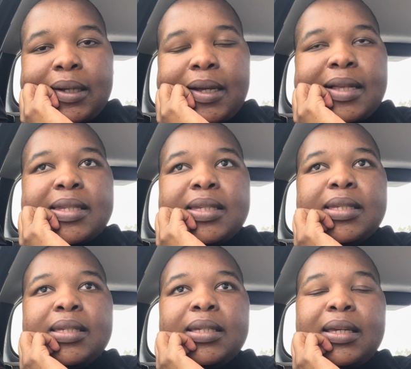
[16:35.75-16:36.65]

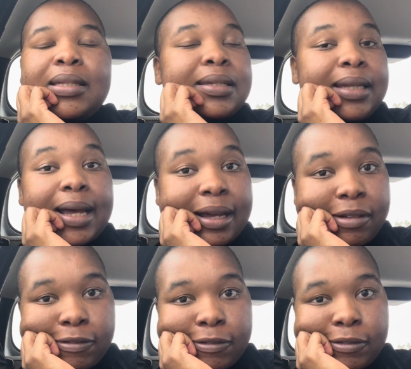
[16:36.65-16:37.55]
It's
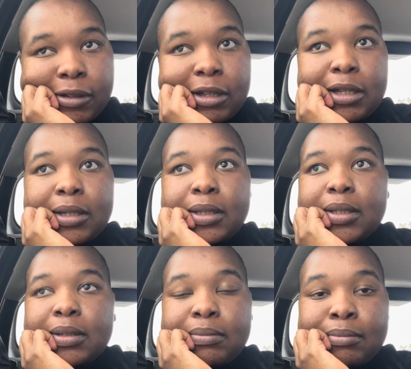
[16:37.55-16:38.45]
life, and
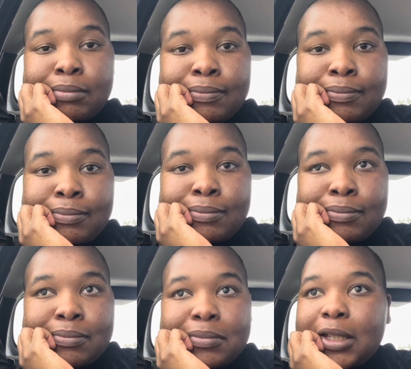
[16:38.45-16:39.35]

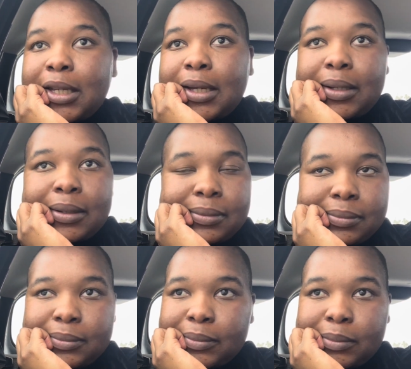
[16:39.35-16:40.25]
yeah,
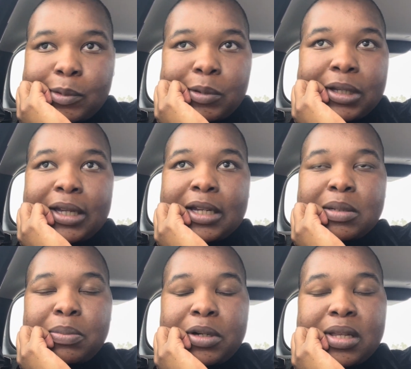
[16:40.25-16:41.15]
we
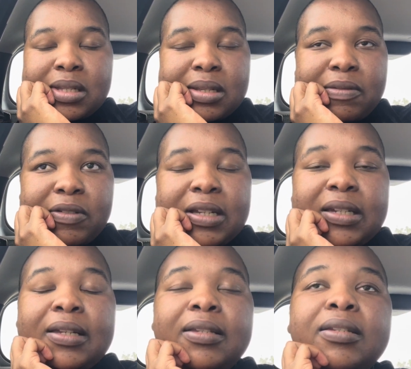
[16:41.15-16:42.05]
experience different
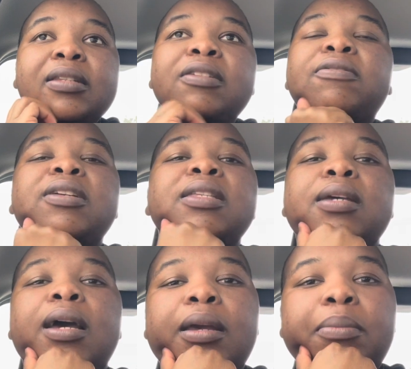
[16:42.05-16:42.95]
things at different
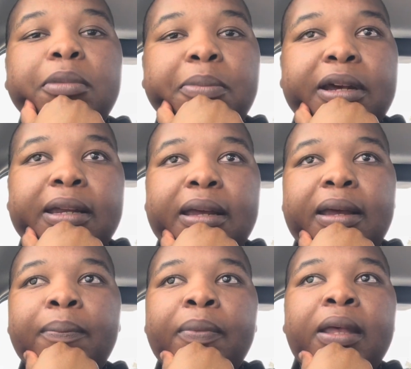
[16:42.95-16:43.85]
time. But
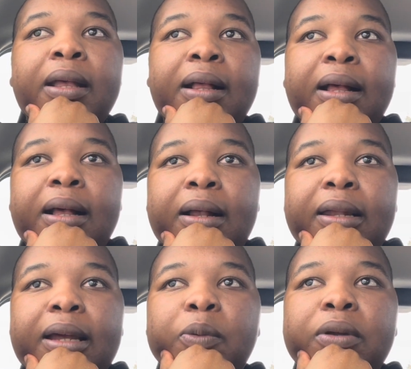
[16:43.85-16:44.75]
okay,
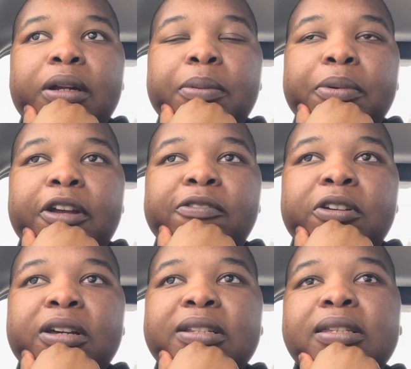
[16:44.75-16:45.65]
like, we really pray for
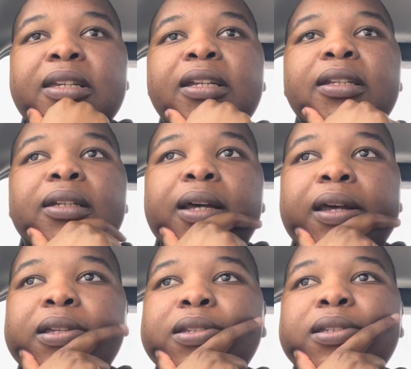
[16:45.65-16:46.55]
KZN,
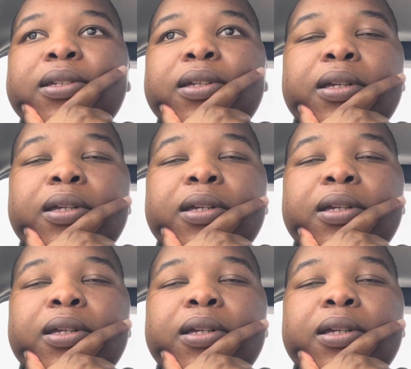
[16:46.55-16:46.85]
guys.